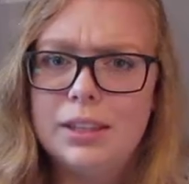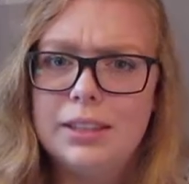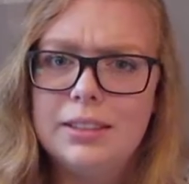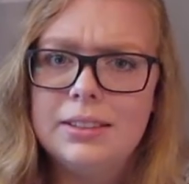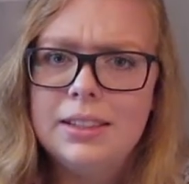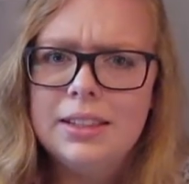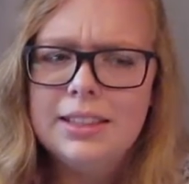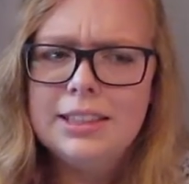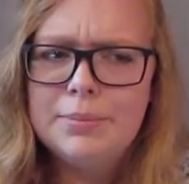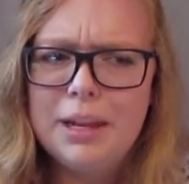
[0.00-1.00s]
and
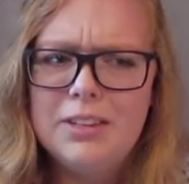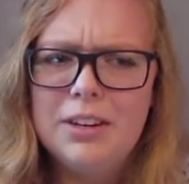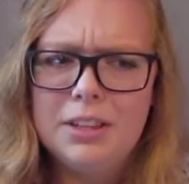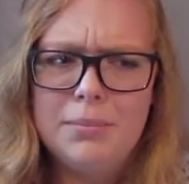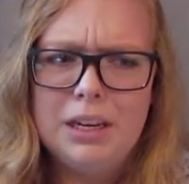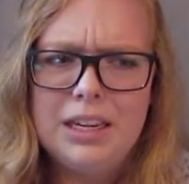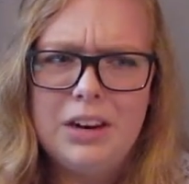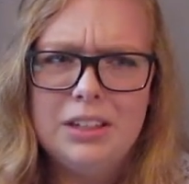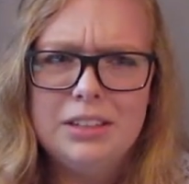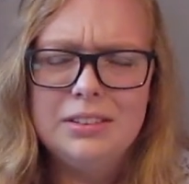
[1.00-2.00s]
spend all the money
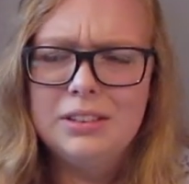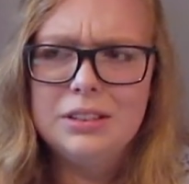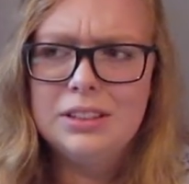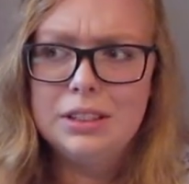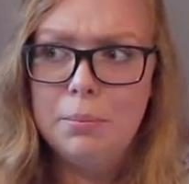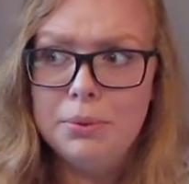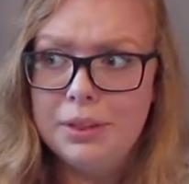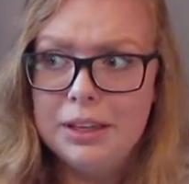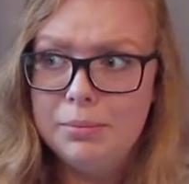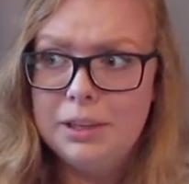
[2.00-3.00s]
on
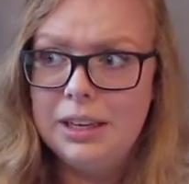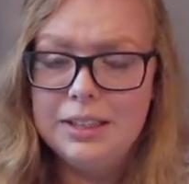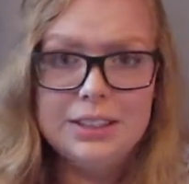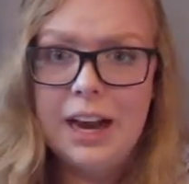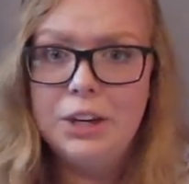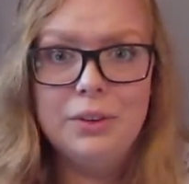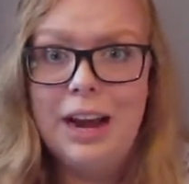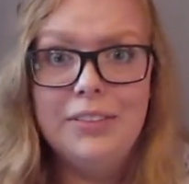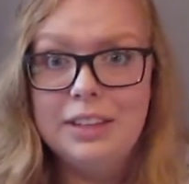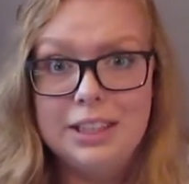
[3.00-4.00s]
something because I don't
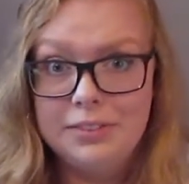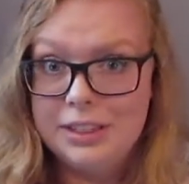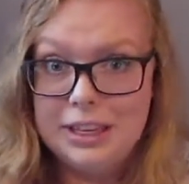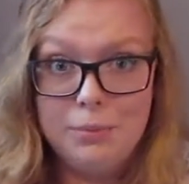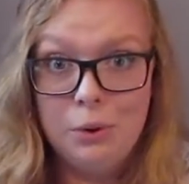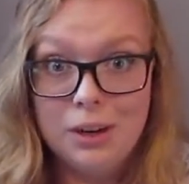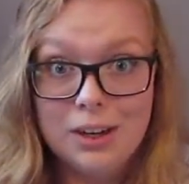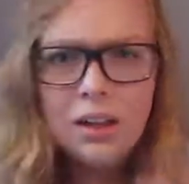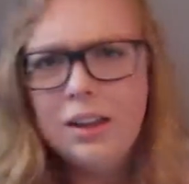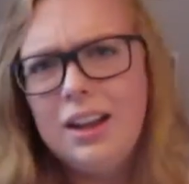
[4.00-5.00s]
have any of it anymore.
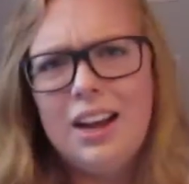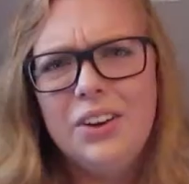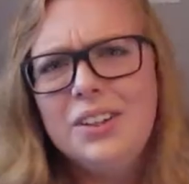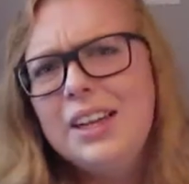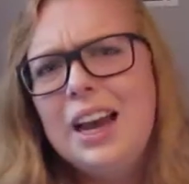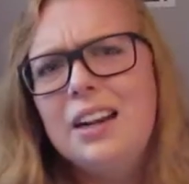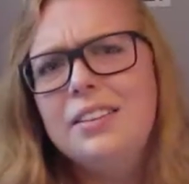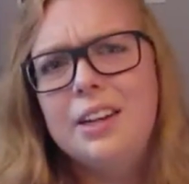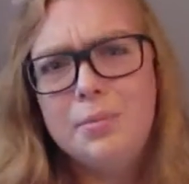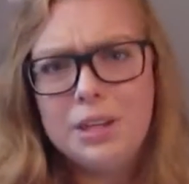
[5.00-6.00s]
I only had a
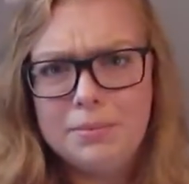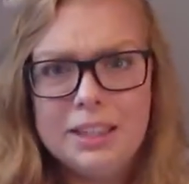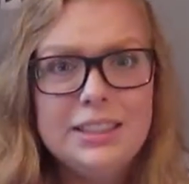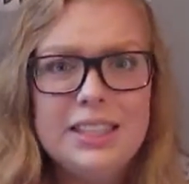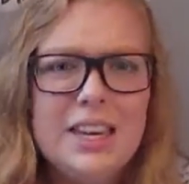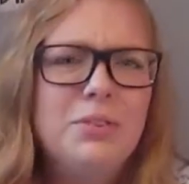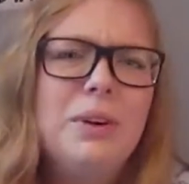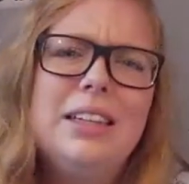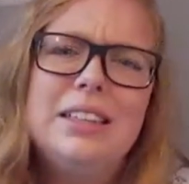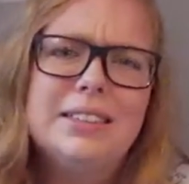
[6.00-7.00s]
little bit of money saved,
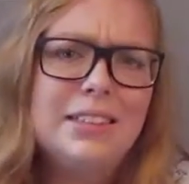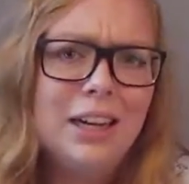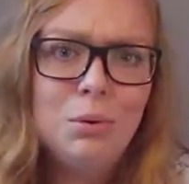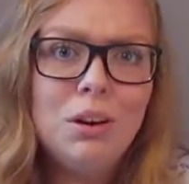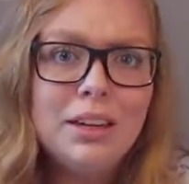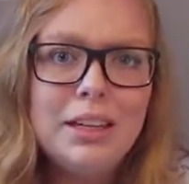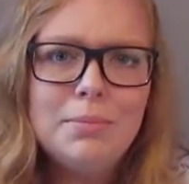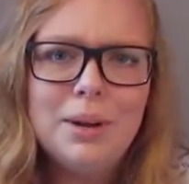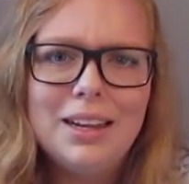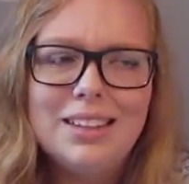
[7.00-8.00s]
way less than I wanted,
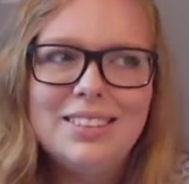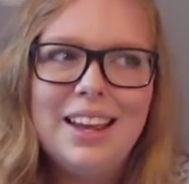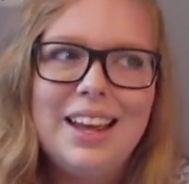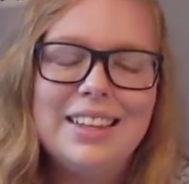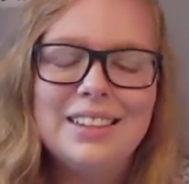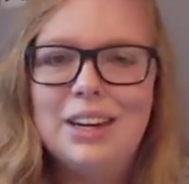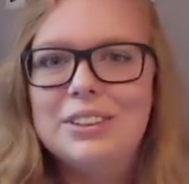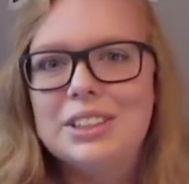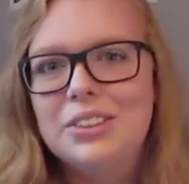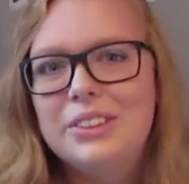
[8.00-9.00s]
but hey, I
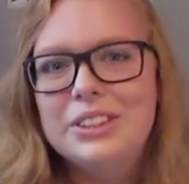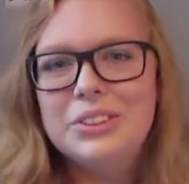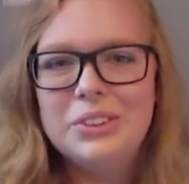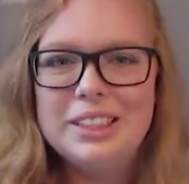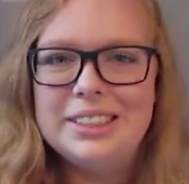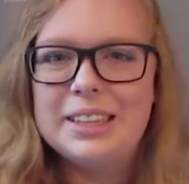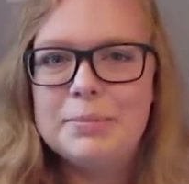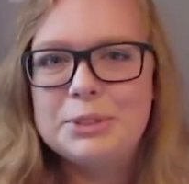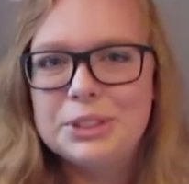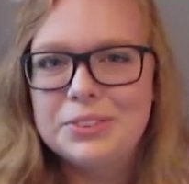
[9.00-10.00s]
wasn't going to school
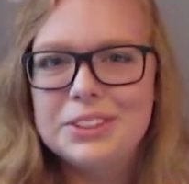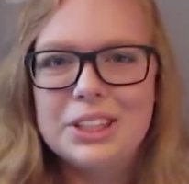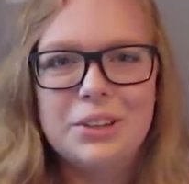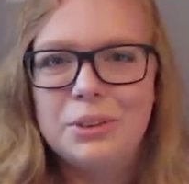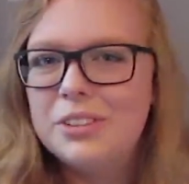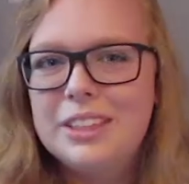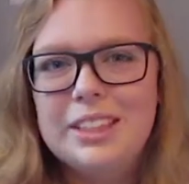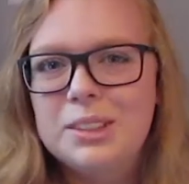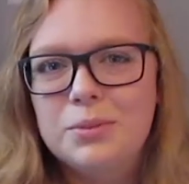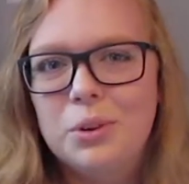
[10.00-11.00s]
anytime soon, so what do I
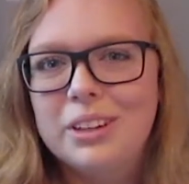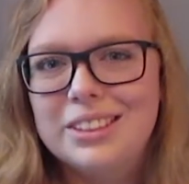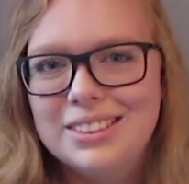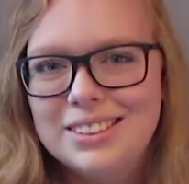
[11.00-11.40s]
need it for?